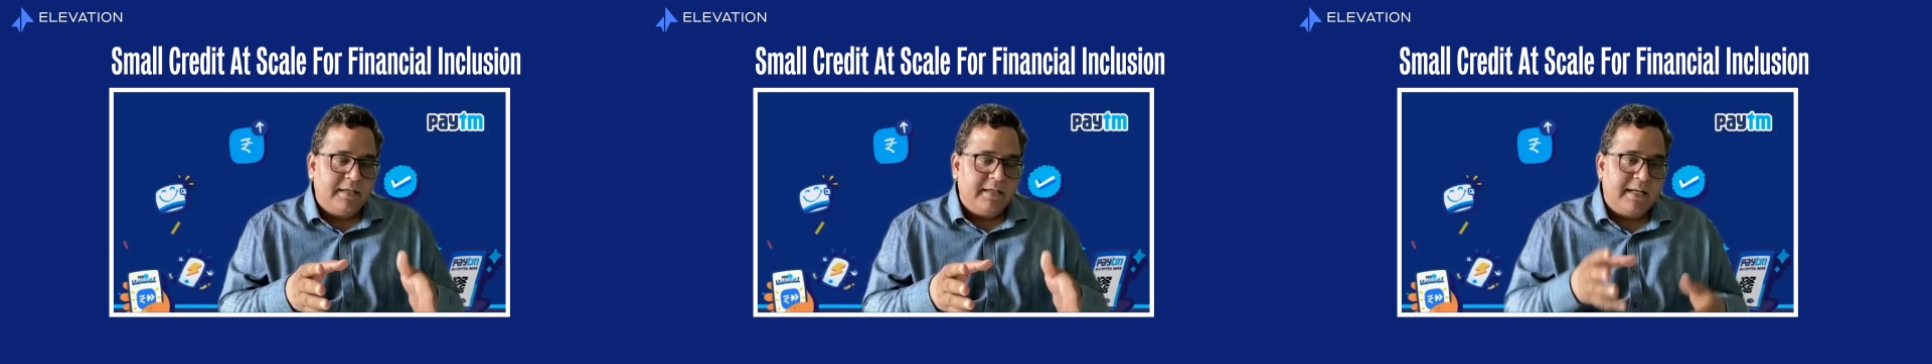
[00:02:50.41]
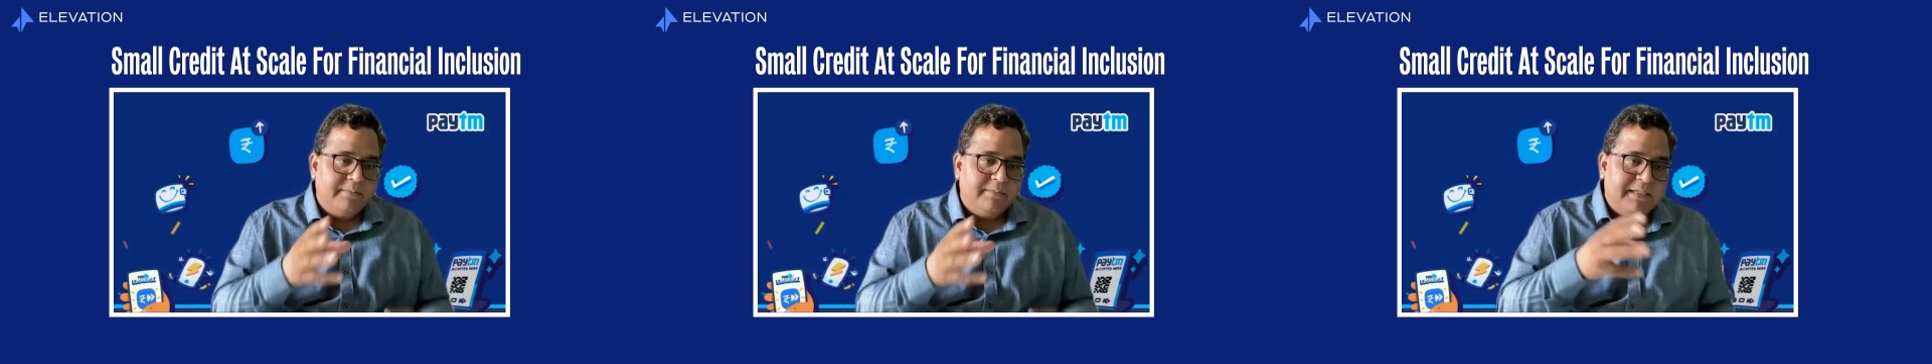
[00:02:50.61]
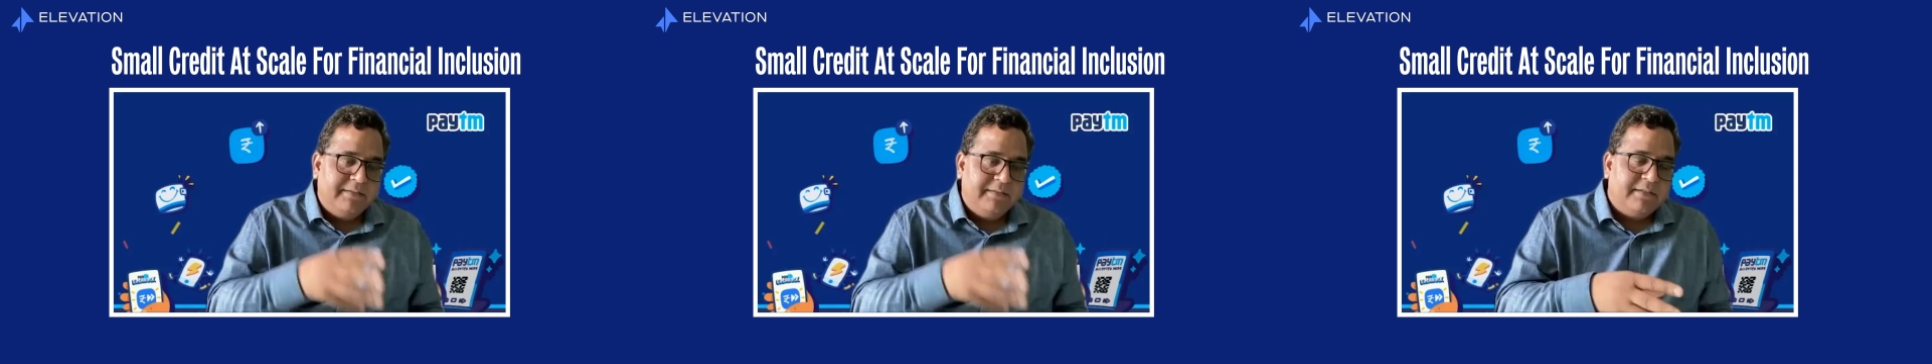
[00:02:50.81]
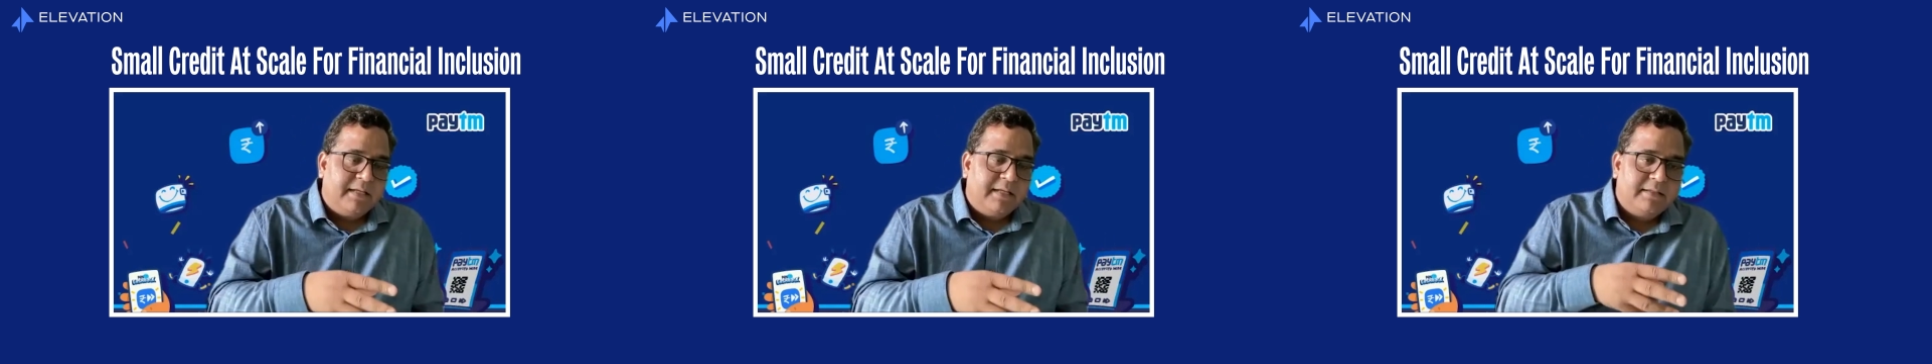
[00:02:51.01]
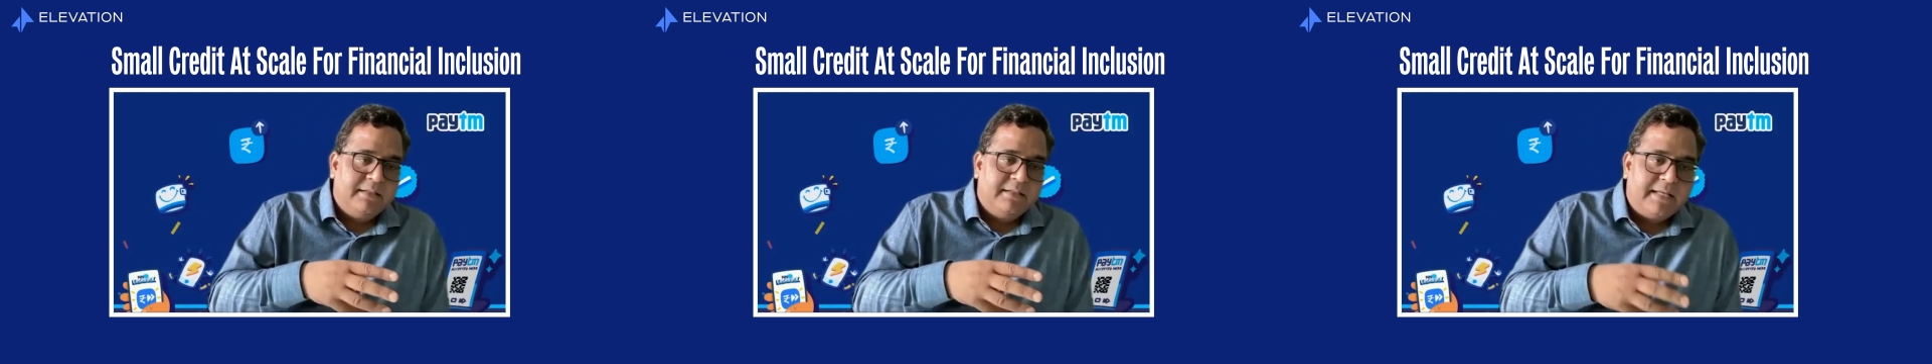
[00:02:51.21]
and i believe
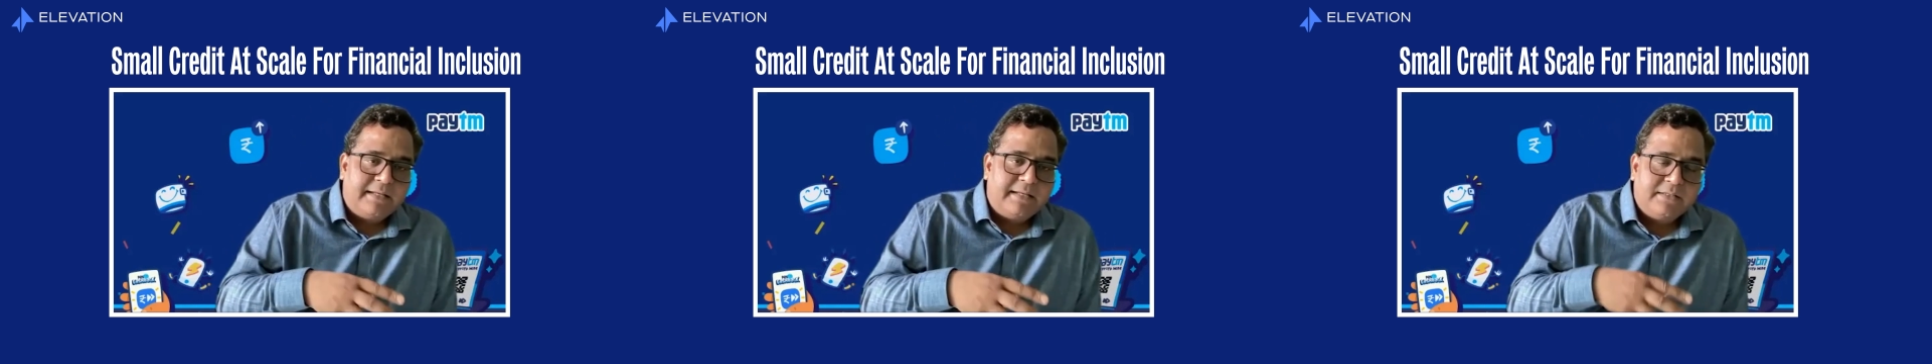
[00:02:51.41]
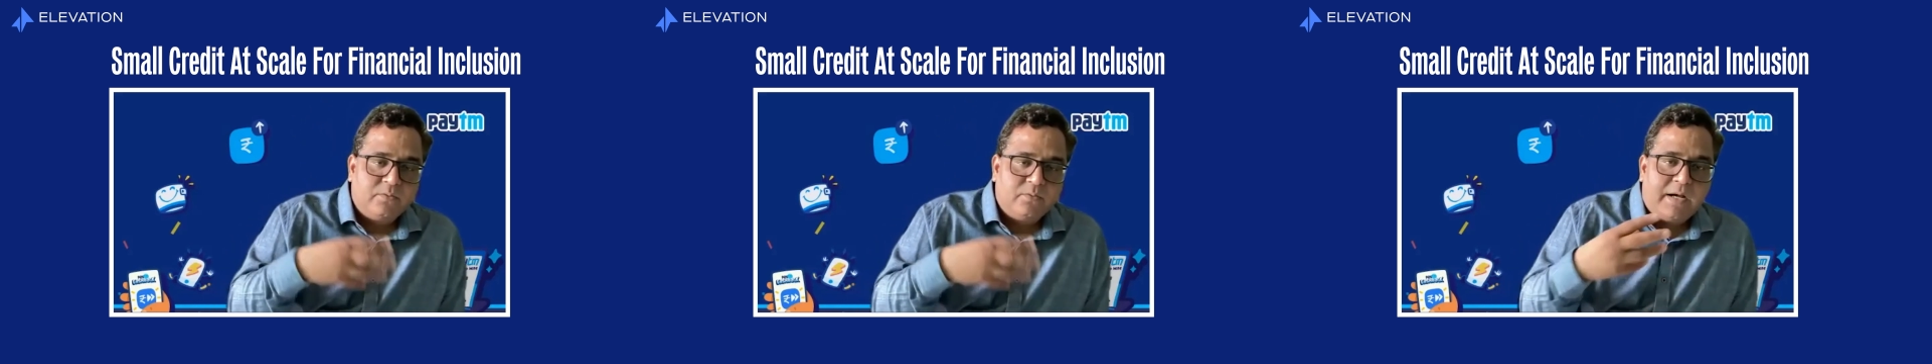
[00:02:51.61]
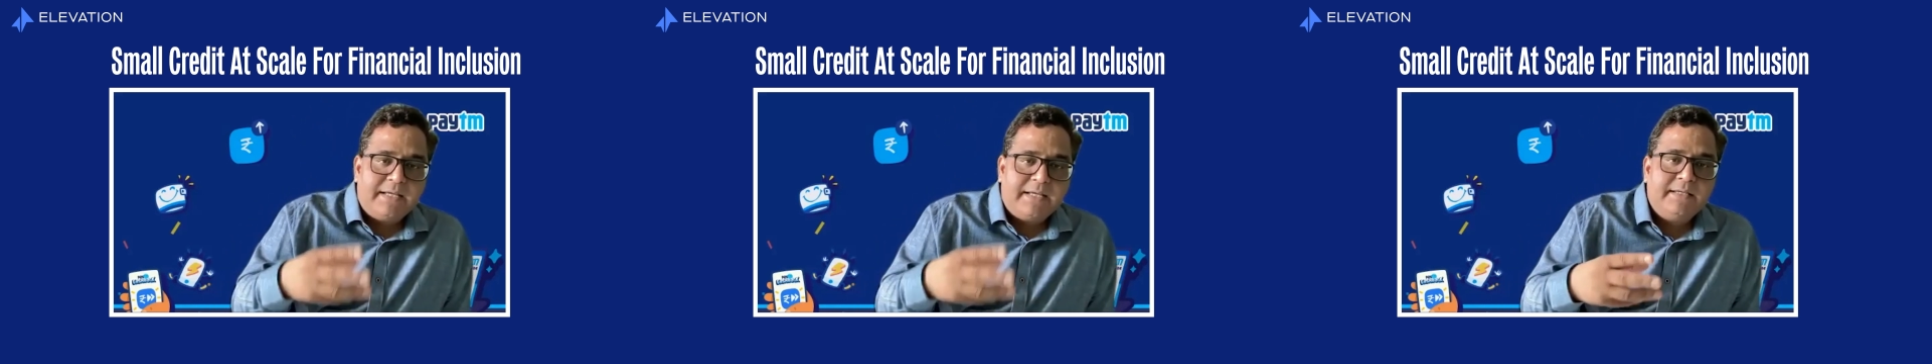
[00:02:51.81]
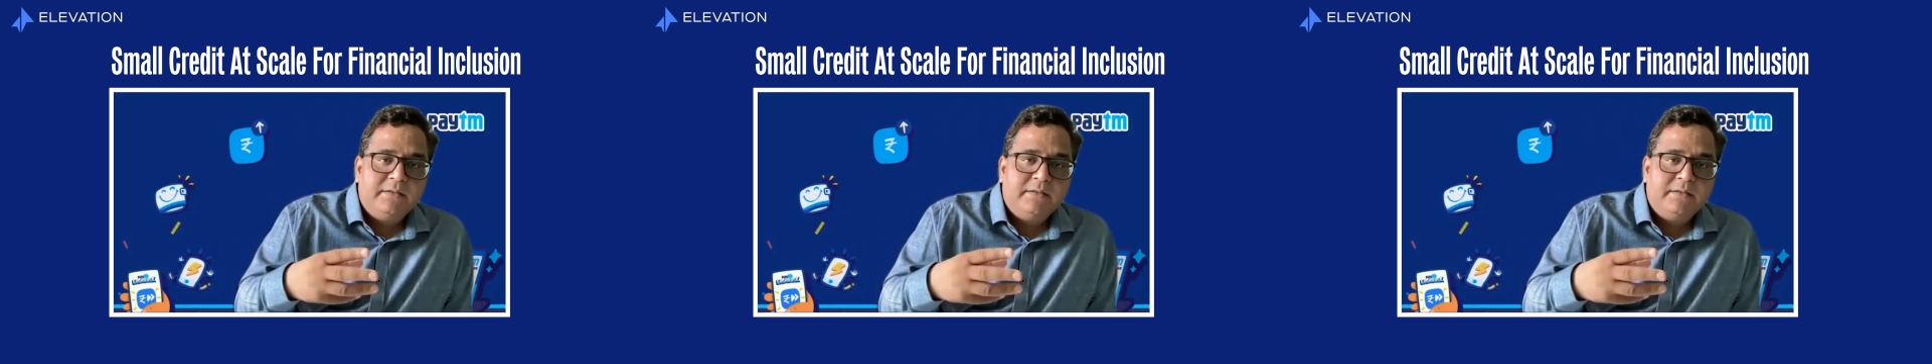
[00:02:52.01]
that that is why